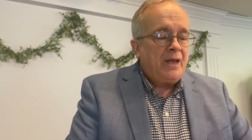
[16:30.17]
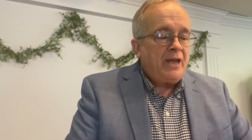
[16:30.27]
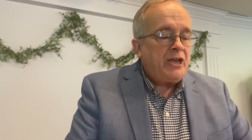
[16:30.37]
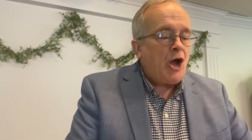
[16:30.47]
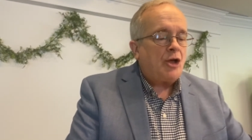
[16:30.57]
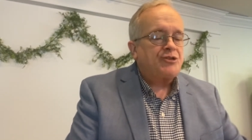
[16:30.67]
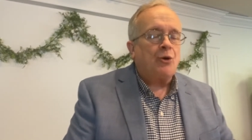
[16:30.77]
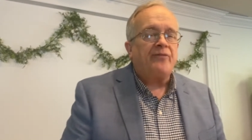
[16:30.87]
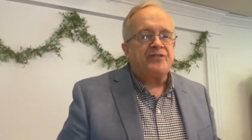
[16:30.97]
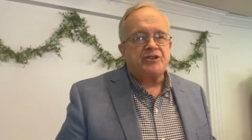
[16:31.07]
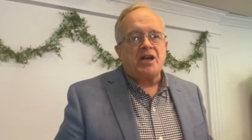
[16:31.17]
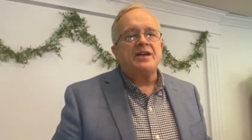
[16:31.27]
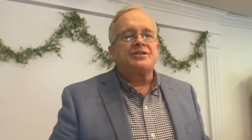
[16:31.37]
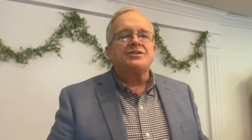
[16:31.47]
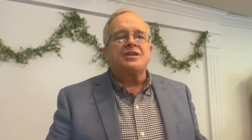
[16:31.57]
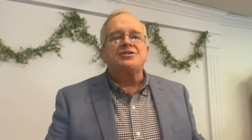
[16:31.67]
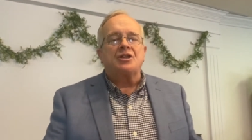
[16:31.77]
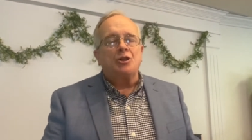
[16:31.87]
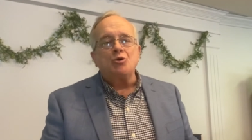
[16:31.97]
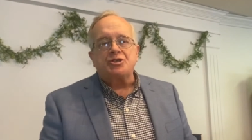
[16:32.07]
He also emphasizes this
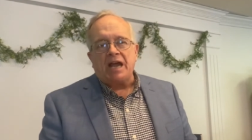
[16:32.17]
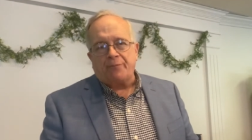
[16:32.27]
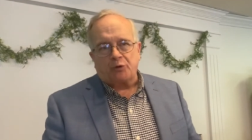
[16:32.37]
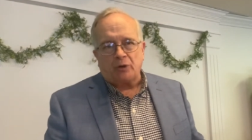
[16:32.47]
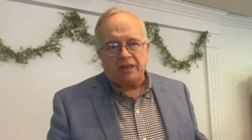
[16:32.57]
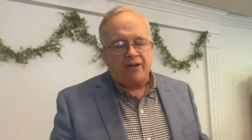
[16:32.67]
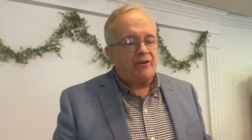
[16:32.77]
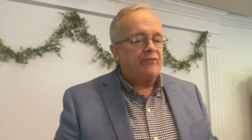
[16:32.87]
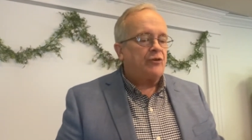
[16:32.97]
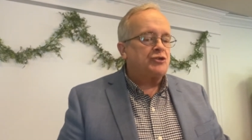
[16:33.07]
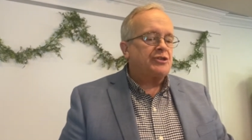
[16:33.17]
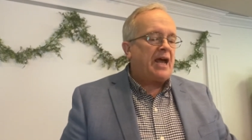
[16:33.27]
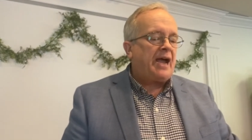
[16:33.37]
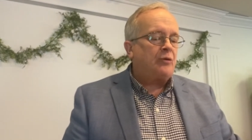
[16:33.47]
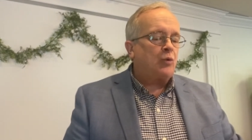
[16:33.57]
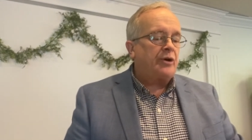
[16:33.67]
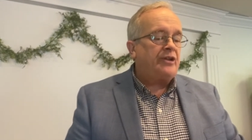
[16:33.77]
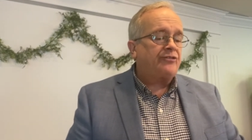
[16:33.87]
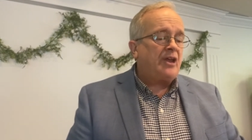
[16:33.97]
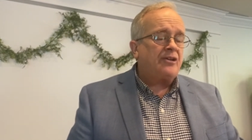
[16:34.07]
in Luke chapter 11 and verse 9, where he
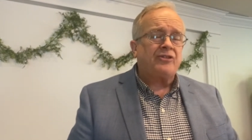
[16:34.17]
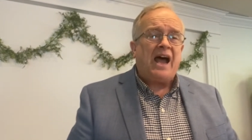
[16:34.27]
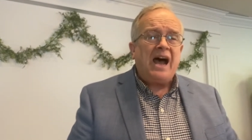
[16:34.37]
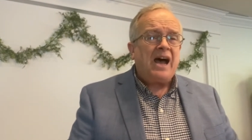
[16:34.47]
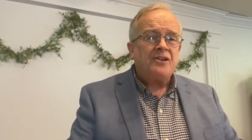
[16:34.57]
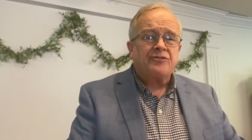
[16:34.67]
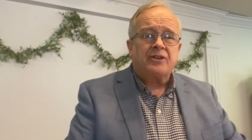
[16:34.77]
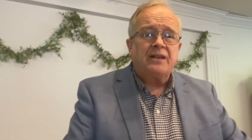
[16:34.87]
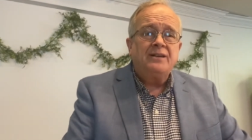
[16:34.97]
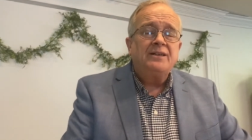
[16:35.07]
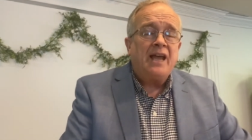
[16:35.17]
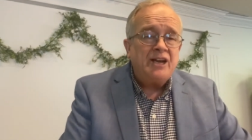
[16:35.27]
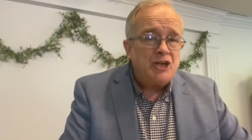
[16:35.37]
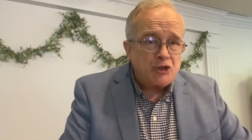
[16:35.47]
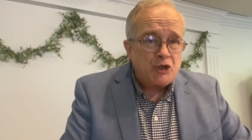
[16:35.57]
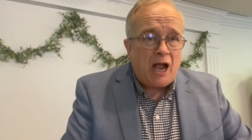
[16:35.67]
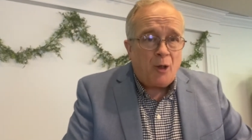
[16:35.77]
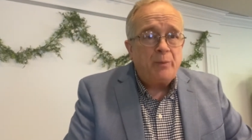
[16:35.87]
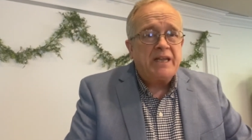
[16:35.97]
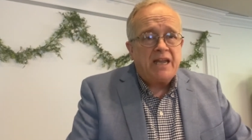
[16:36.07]
says, Ask and it shall
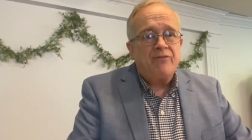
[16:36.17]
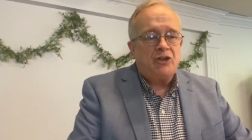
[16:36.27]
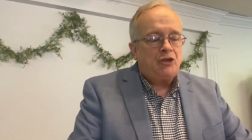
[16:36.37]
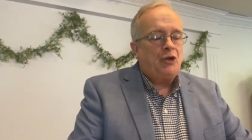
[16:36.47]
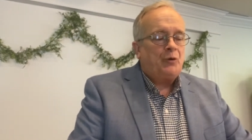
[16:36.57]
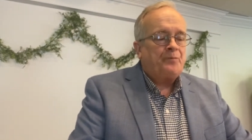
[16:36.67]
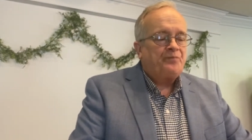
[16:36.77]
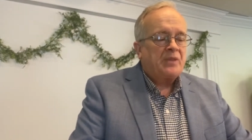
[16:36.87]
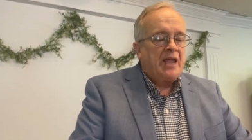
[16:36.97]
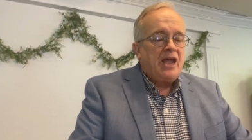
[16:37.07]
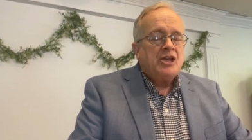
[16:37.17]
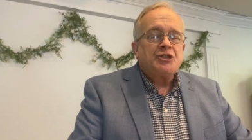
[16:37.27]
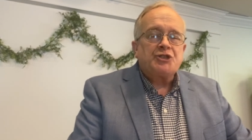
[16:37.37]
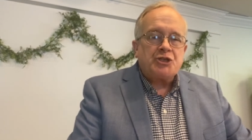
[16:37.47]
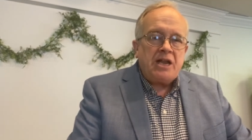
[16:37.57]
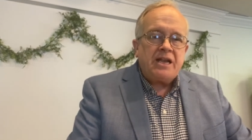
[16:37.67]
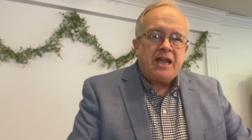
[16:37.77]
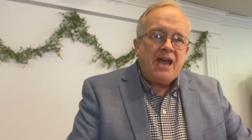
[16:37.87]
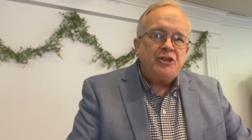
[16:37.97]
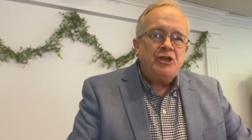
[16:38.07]
be given you. Seek
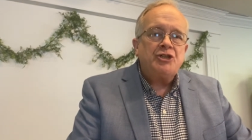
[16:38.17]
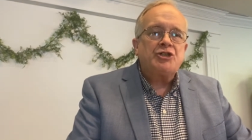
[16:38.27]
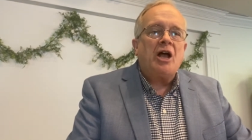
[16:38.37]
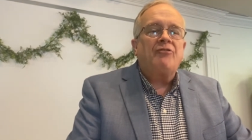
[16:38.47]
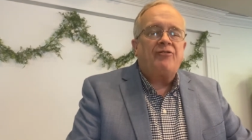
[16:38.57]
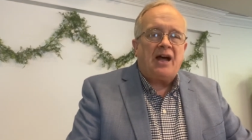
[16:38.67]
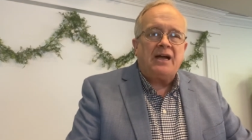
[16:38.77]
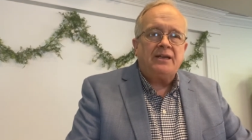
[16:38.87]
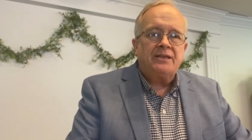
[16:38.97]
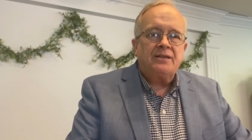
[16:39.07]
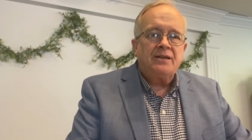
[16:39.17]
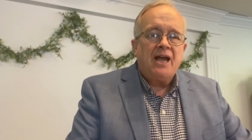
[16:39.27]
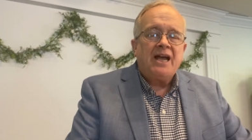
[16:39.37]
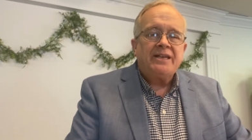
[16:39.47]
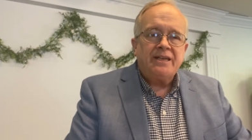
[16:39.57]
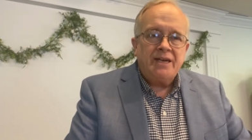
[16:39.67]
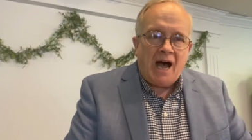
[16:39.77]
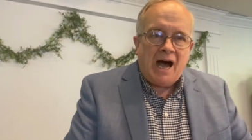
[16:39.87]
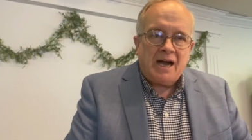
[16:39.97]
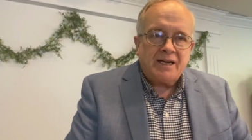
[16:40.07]
and ye shall find.
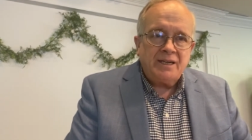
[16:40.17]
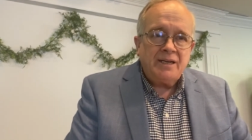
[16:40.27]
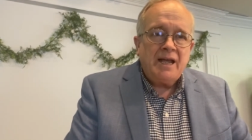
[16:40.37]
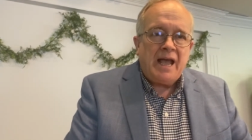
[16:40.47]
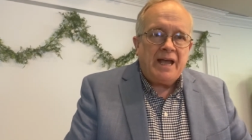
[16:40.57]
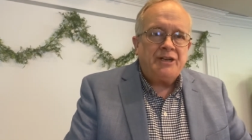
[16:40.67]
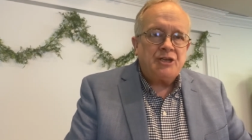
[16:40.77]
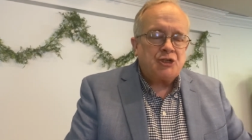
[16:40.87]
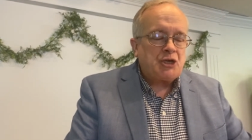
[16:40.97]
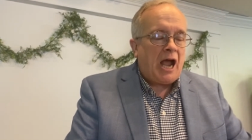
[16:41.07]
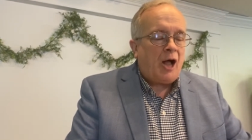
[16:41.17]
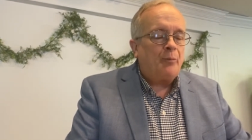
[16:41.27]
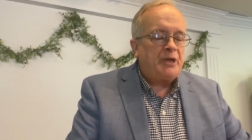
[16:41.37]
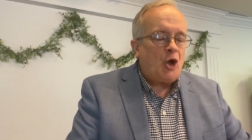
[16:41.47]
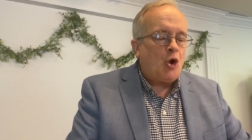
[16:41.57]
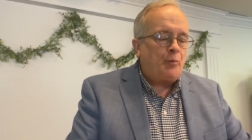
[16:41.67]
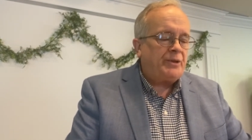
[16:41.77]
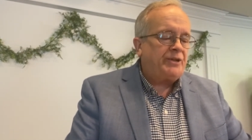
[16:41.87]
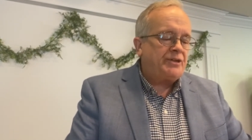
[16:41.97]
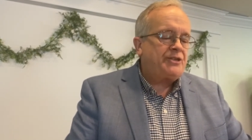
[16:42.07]
Knock and it shall be
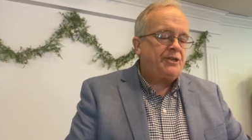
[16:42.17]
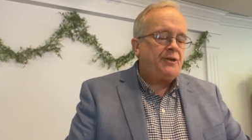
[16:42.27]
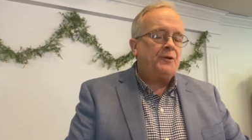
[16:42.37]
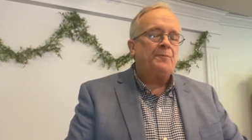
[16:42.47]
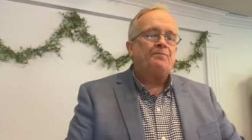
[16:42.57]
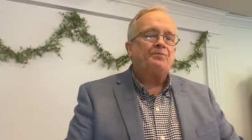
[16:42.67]
opened unto you.